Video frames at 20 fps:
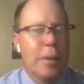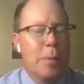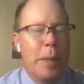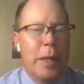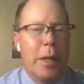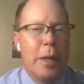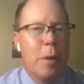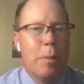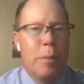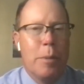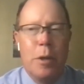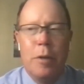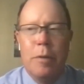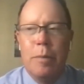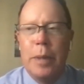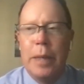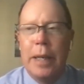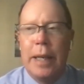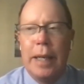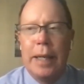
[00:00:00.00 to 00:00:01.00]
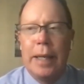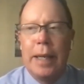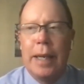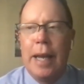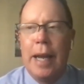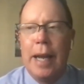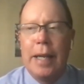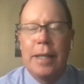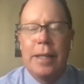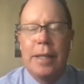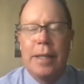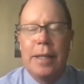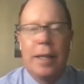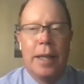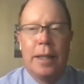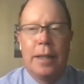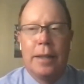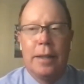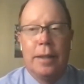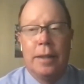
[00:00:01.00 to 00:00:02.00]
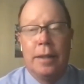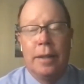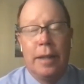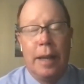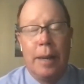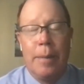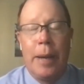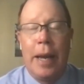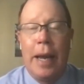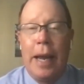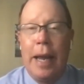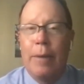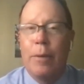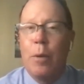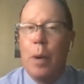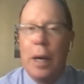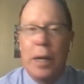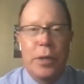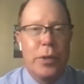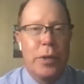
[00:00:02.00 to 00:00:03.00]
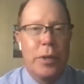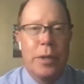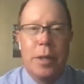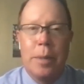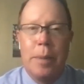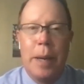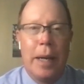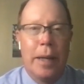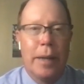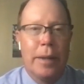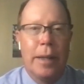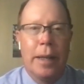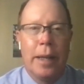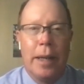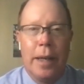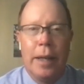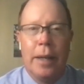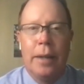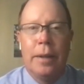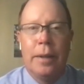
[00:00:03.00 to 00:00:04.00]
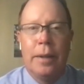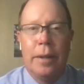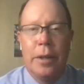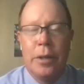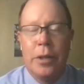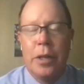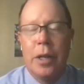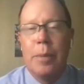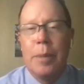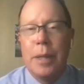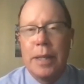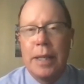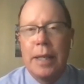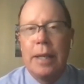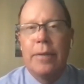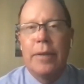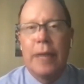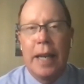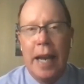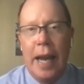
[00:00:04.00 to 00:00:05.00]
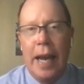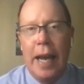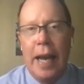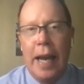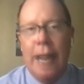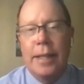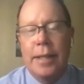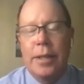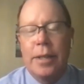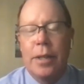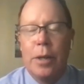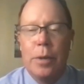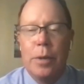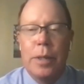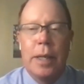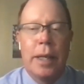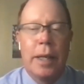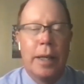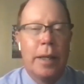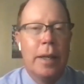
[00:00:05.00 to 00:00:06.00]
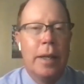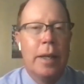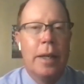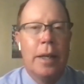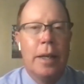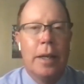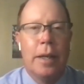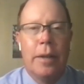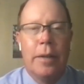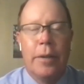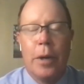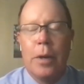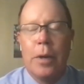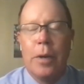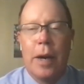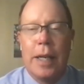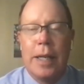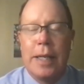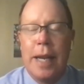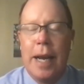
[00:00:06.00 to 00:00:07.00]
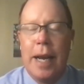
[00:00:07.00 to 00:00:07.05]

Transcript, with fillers: has been no movement indicates that they may have questions about the legitimacy of a case using the Voting Rights